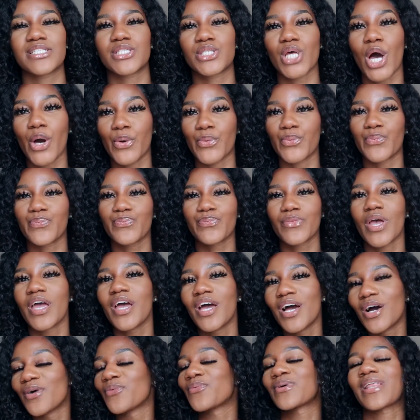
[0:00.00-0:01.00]
So
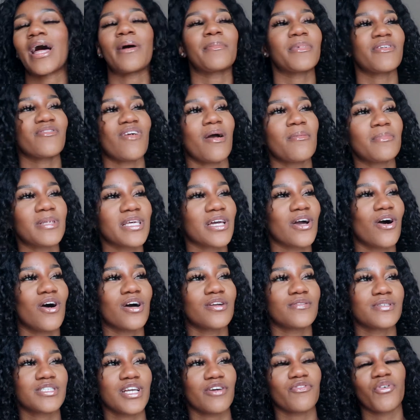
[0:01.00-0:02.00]
without me rambling
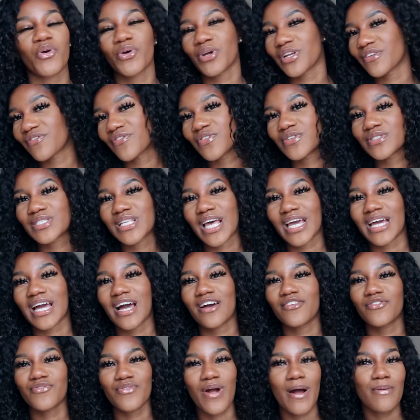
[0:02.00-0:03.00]
on, which I've already feels like
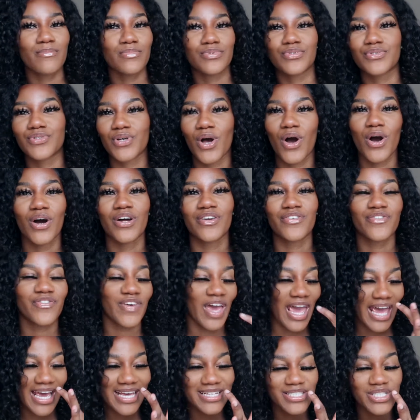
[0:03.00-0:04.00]
I've rambled on for
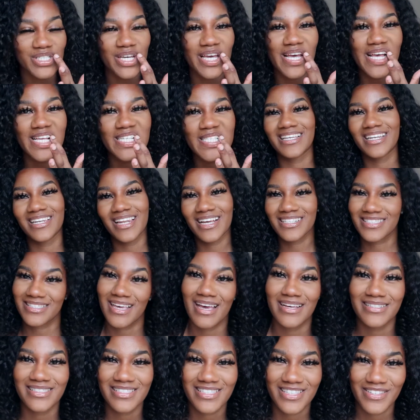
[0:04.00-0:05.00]
ages, let's
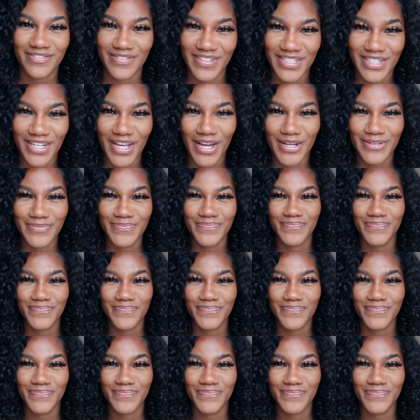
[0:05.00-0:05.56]
get into the video.